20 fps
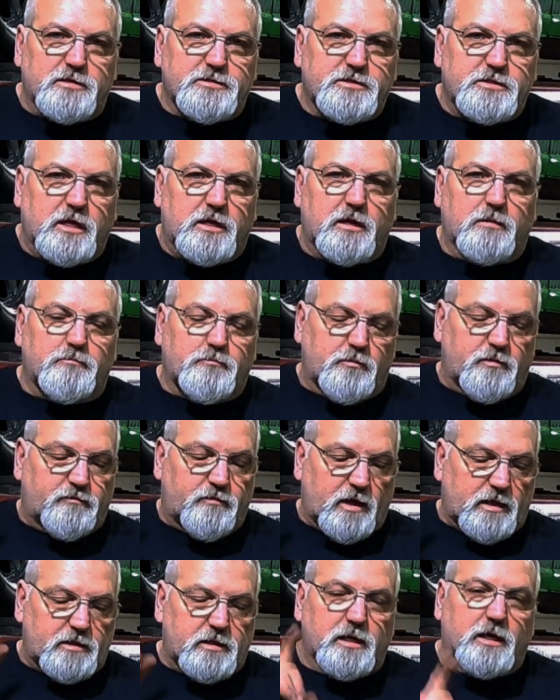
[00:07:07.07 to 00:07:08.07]
all set up, we've
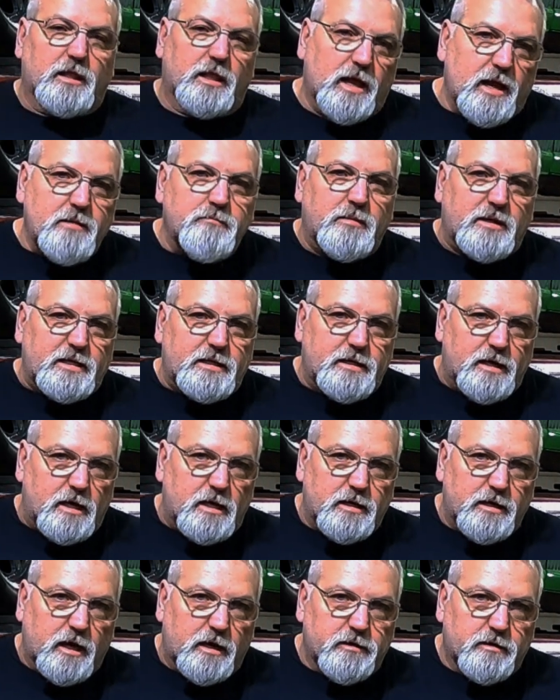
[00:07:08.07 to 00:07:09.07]
got the alignment
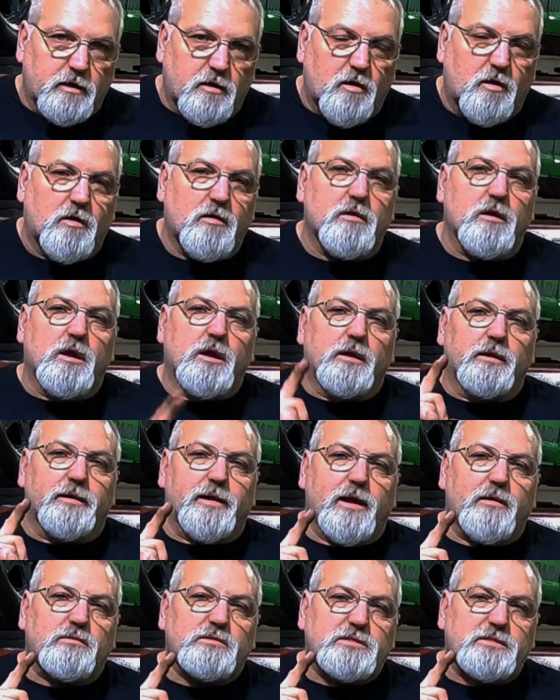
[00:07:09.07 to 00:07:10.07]
done on the car.
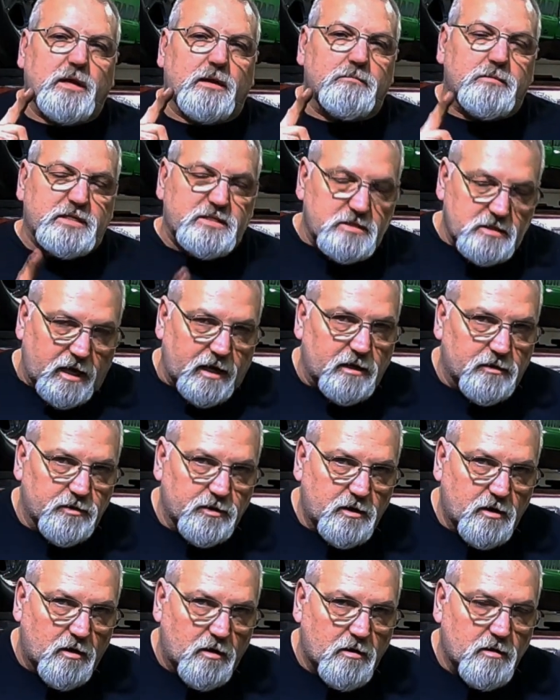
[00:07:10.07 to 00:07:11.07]
Now it's time to scale
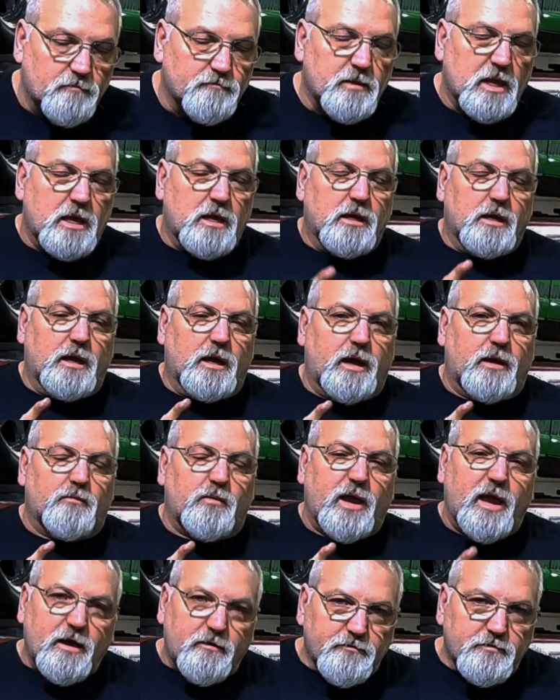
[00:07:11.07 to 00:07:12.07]
the car. And
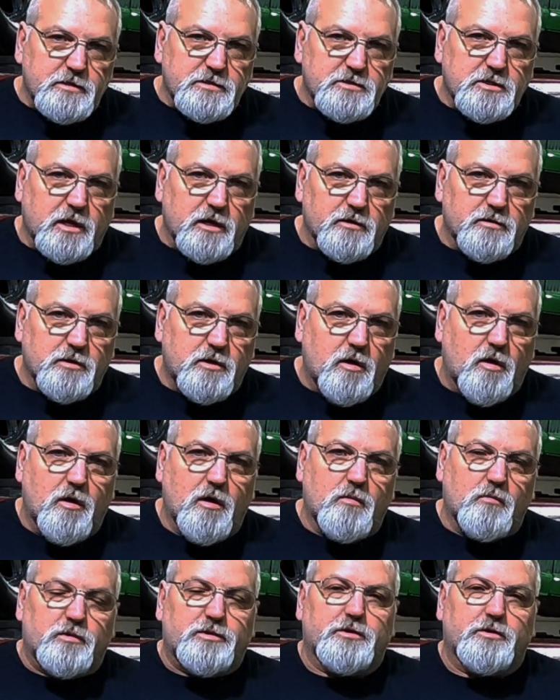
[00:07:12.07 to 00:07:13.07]
we have to scale the
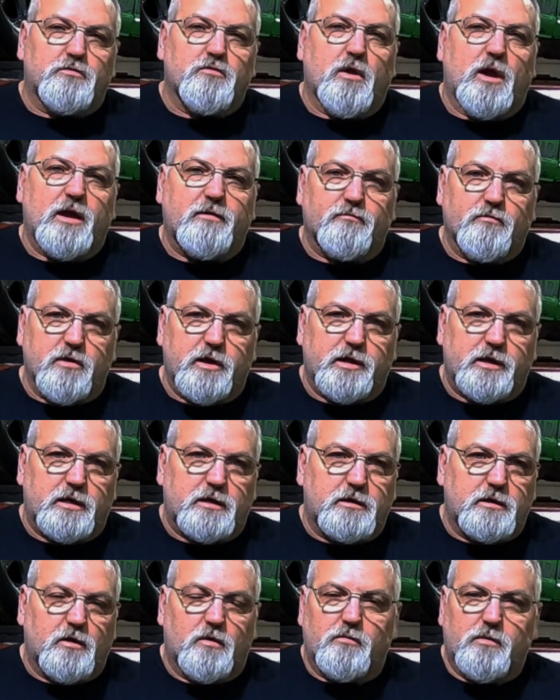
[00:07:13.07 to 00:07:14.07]
car with the driver in it.
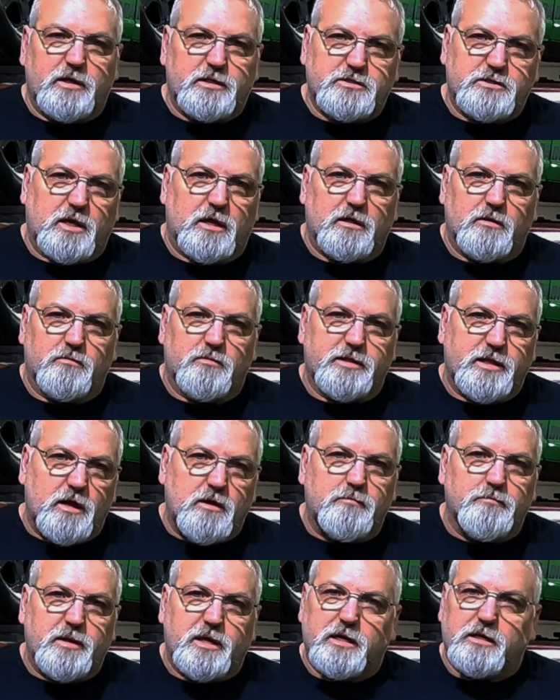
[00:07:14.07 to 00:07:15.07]
You don't want to scale it
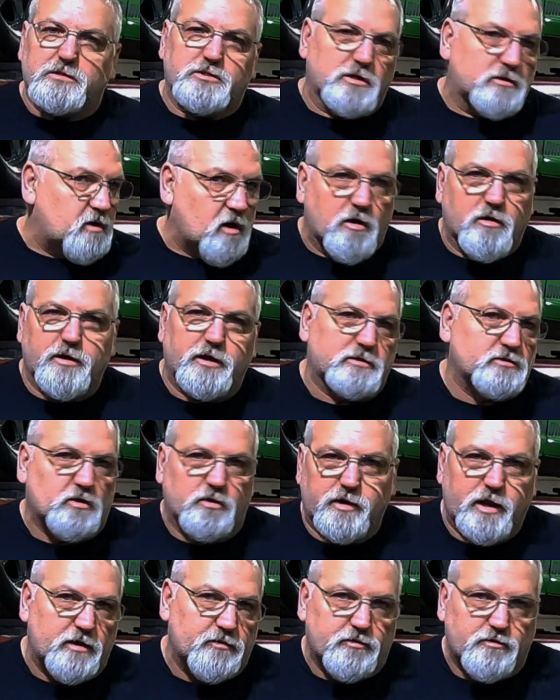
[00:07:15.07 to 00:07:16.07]
without, because your car doesn't
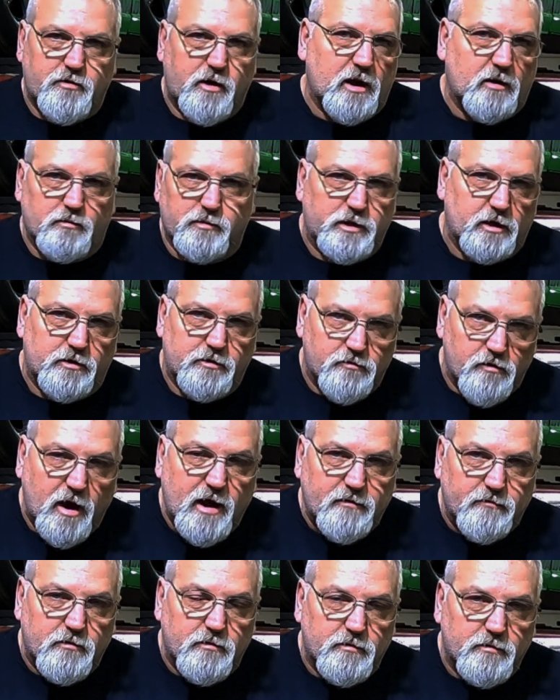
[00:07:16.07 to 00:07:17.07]
go down the track without a
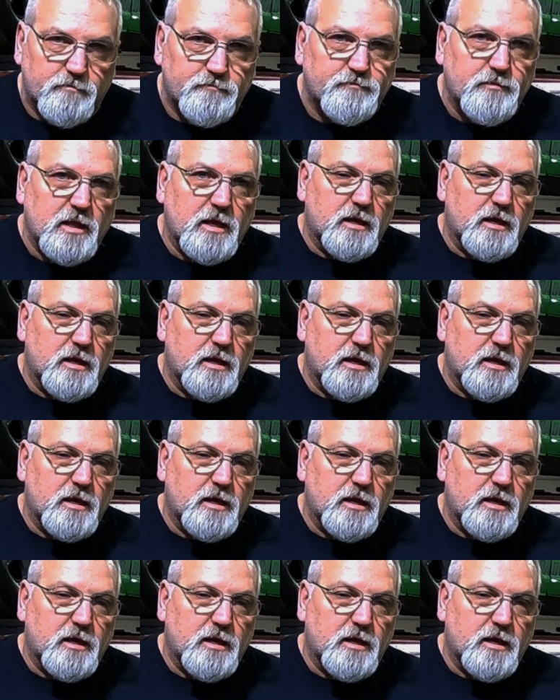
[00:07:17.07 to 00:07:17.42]
driver.